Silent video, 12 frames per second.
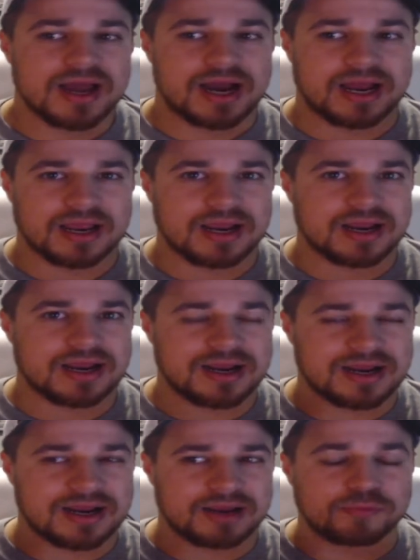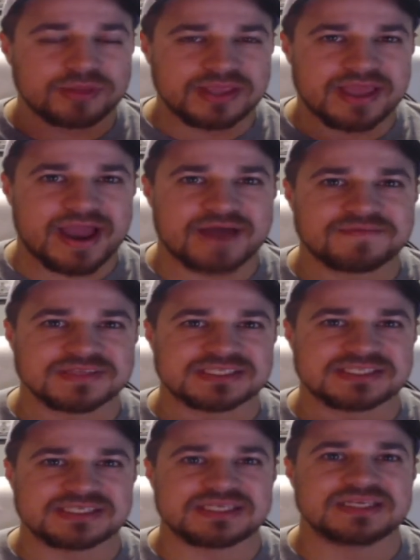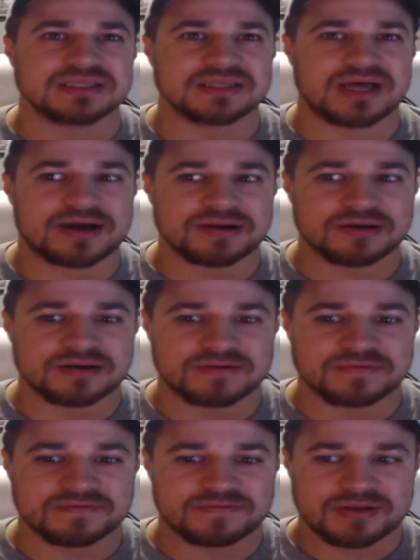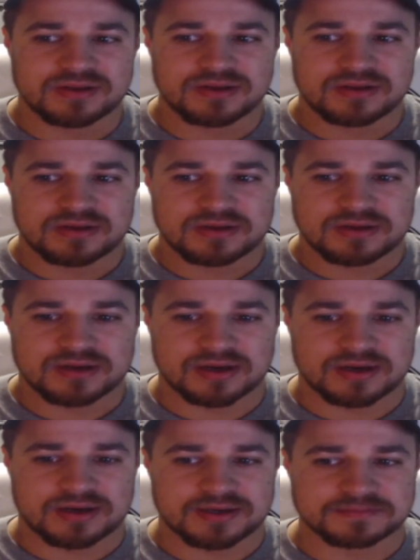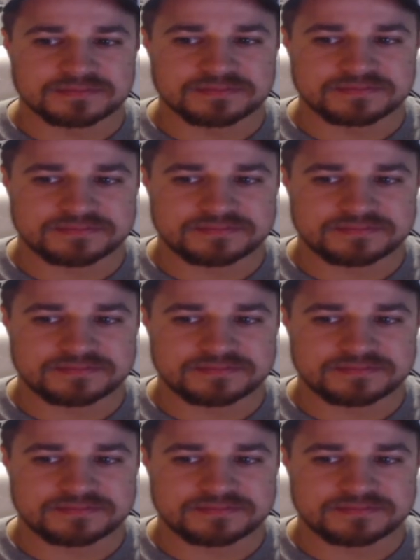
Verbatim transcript: I I really haven't seen a lot of um